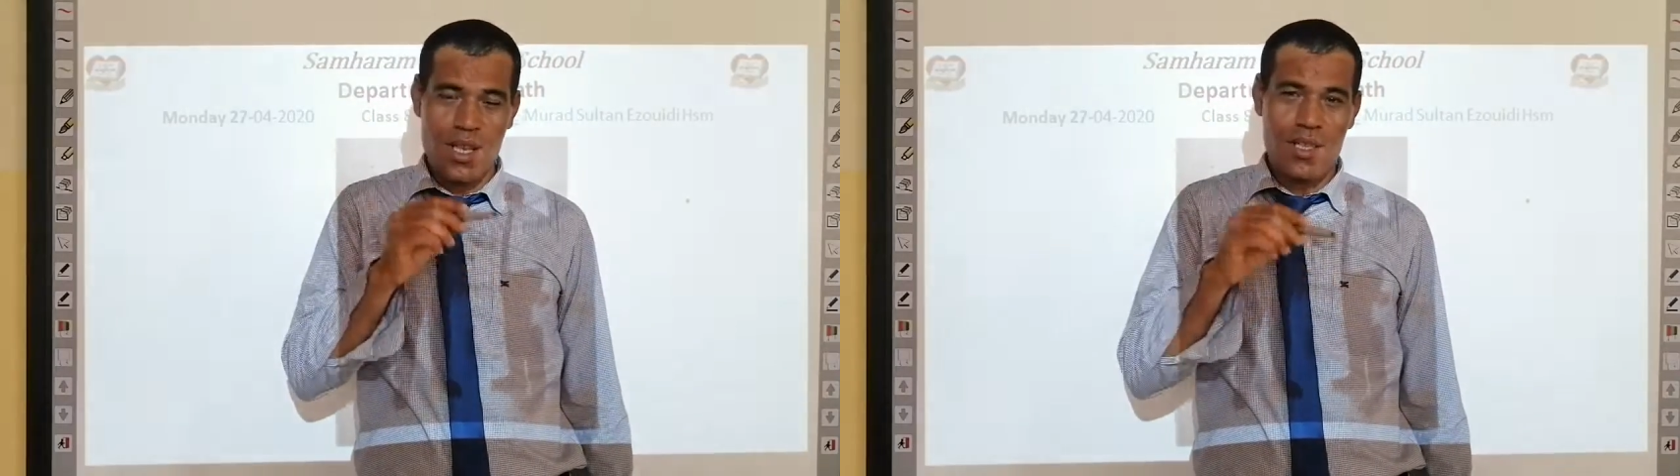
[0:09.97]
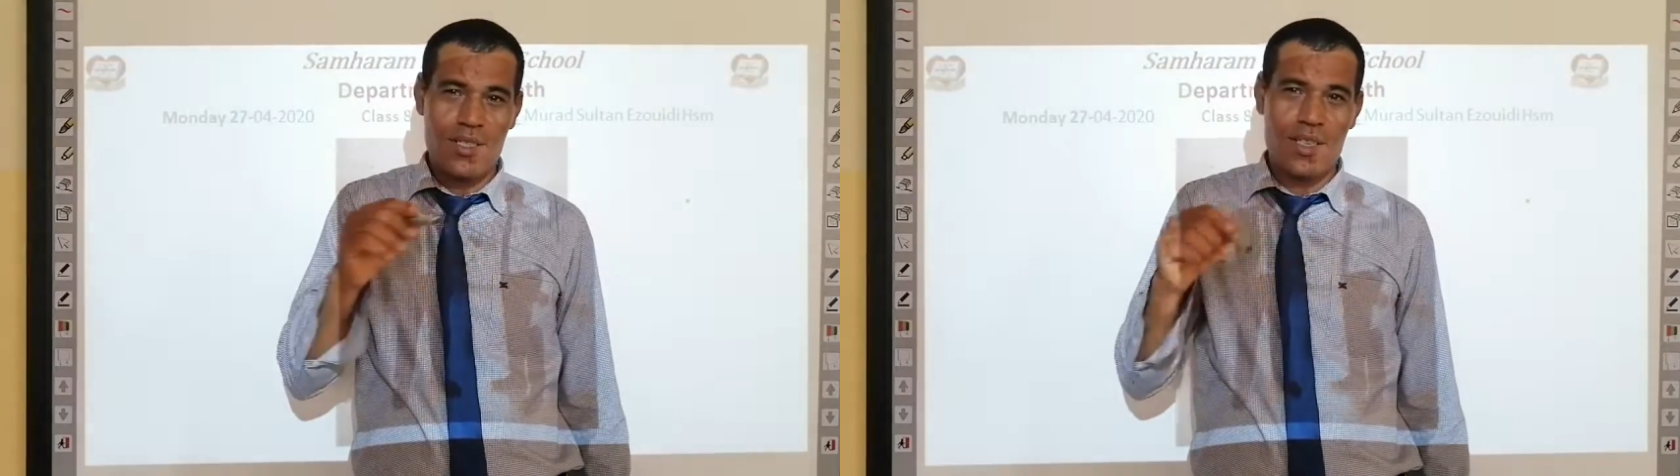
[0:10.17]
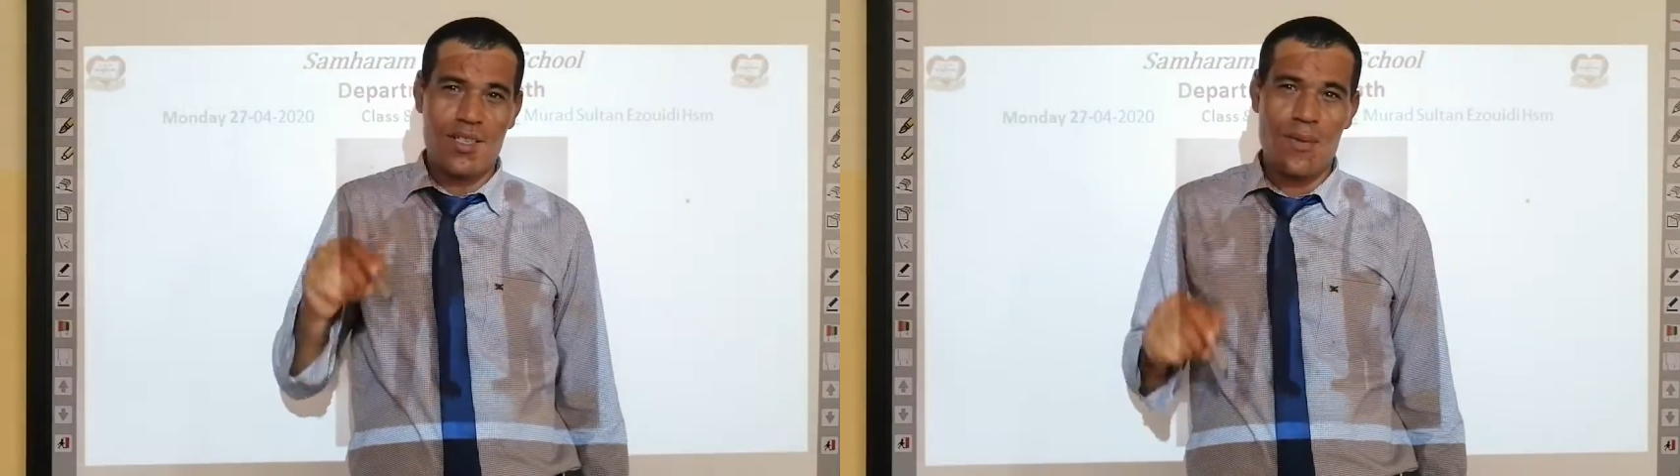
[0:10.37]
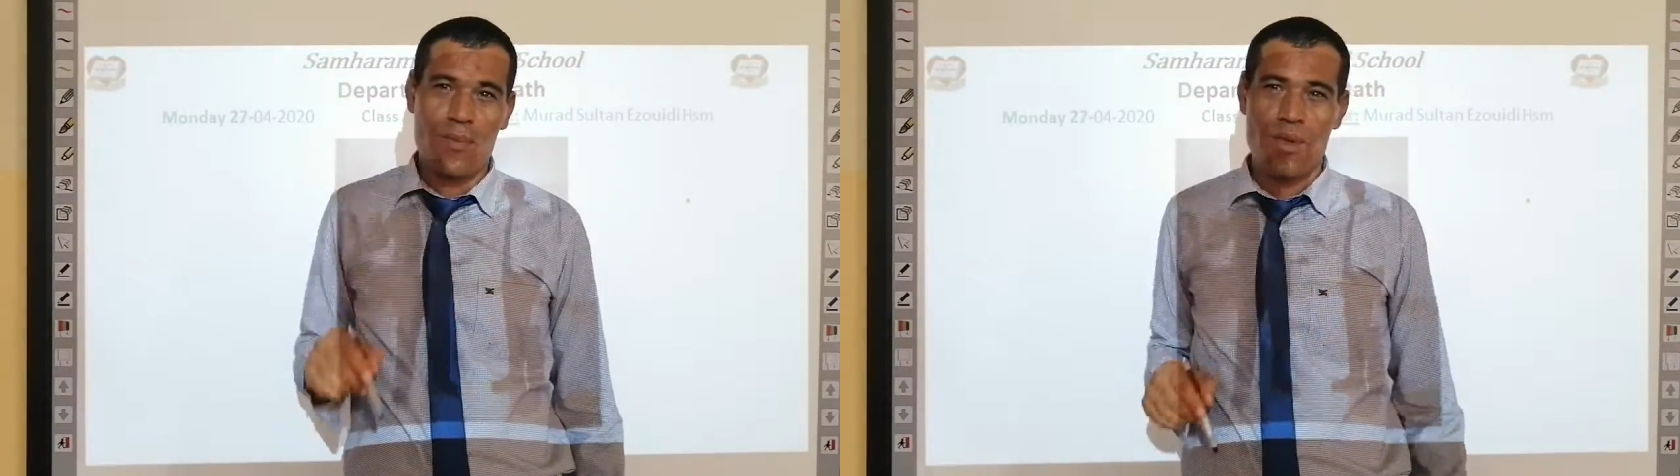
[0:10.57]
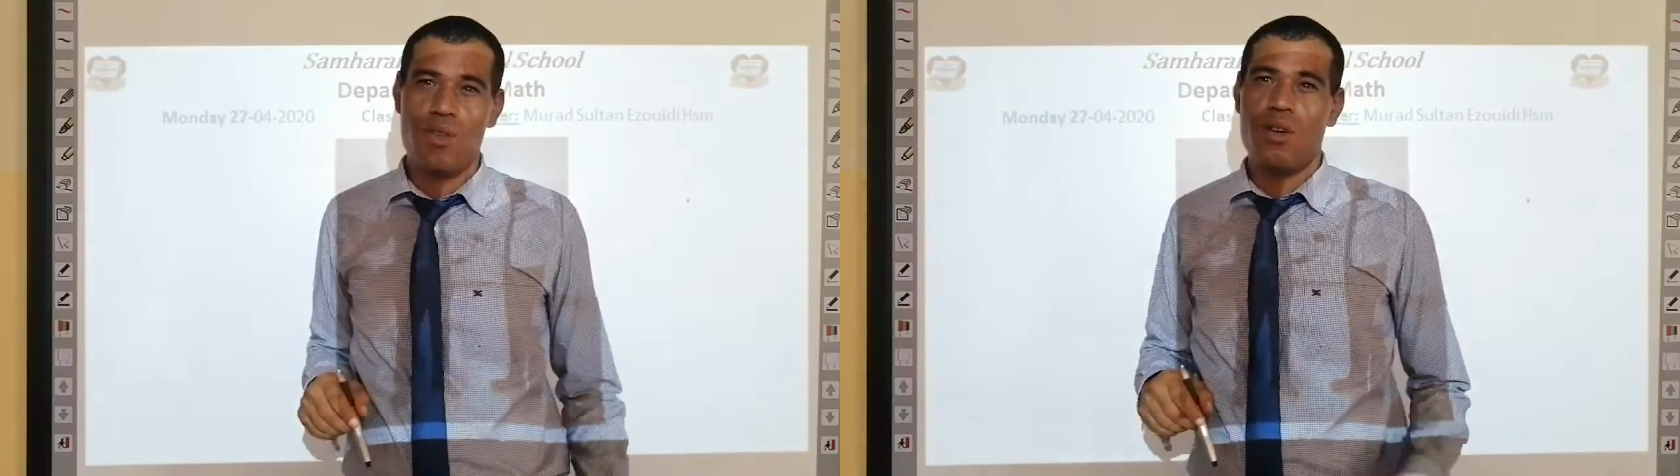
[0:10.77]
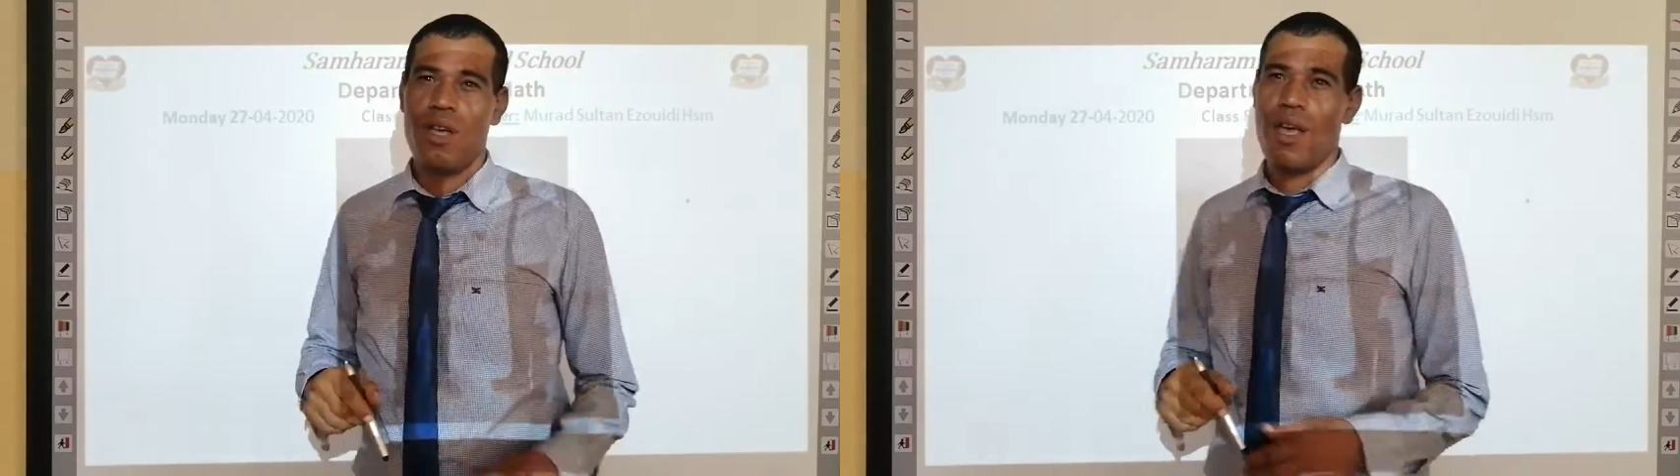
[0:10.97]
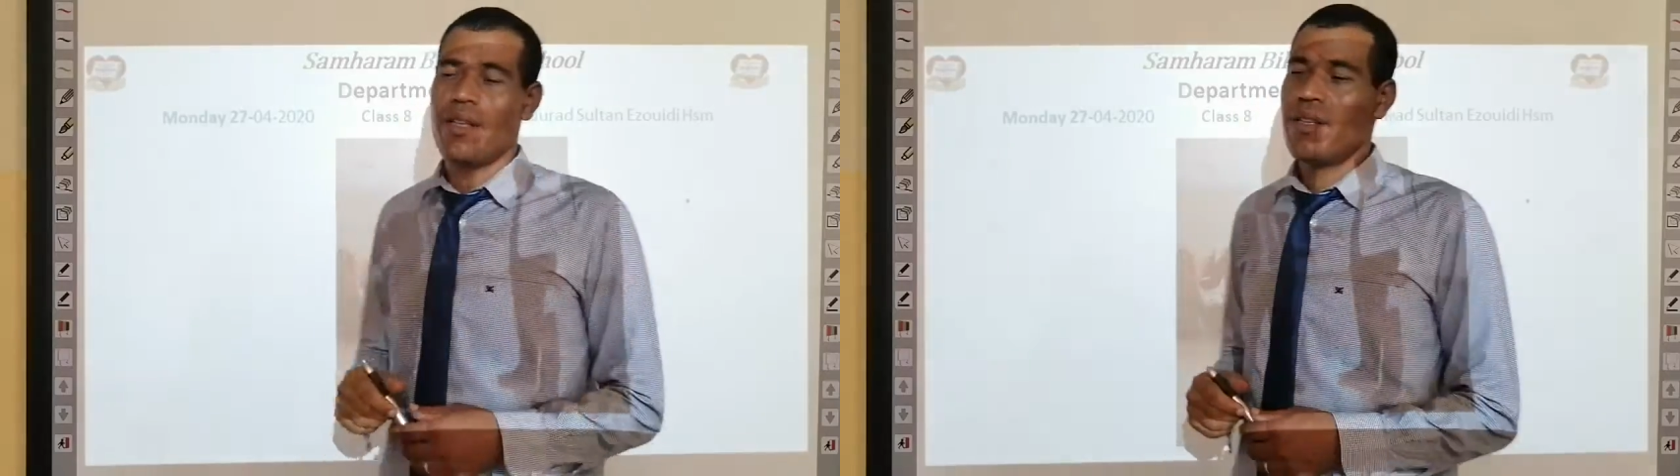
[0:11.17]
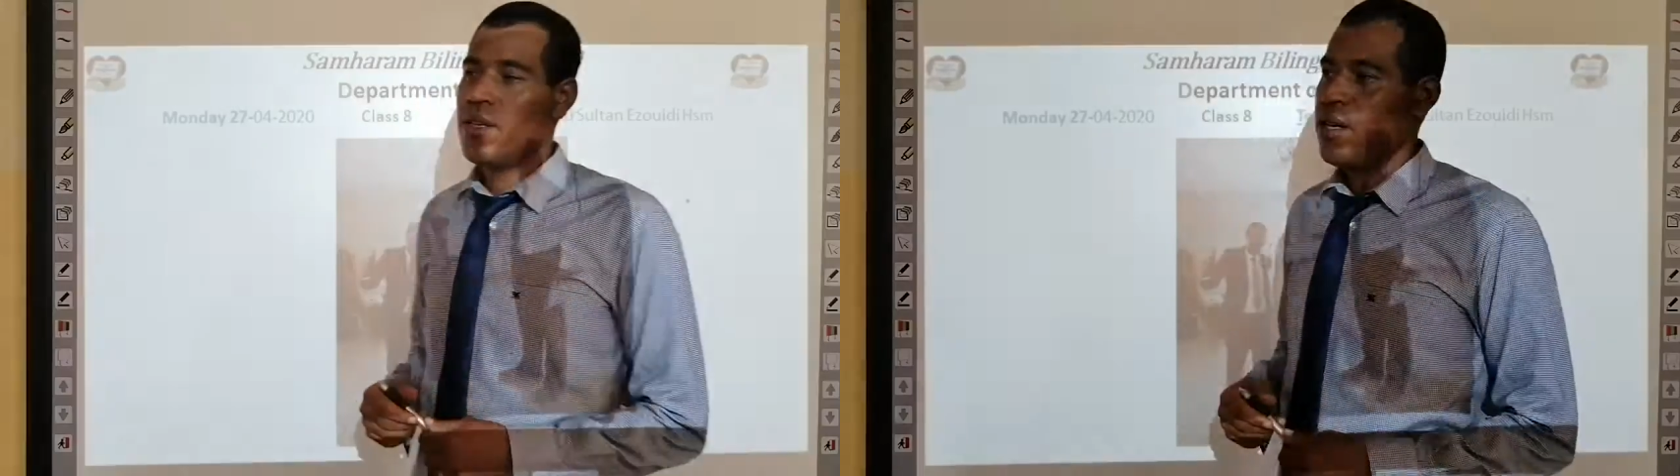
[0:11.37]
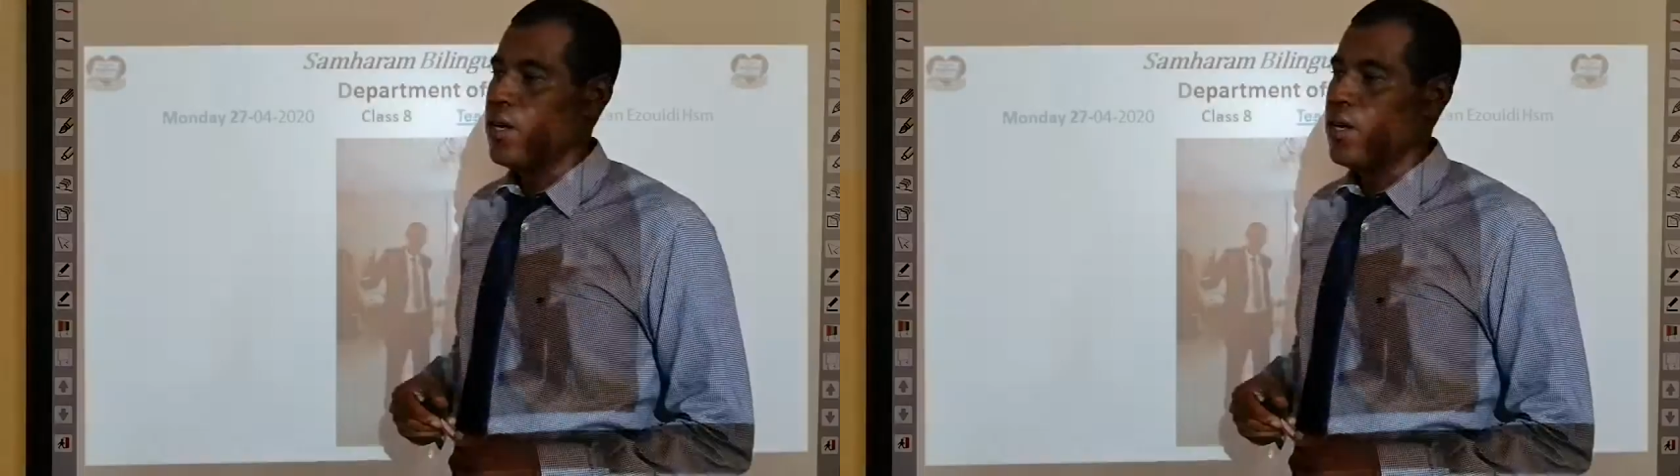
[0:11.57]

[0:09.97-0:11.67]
HSM with you again.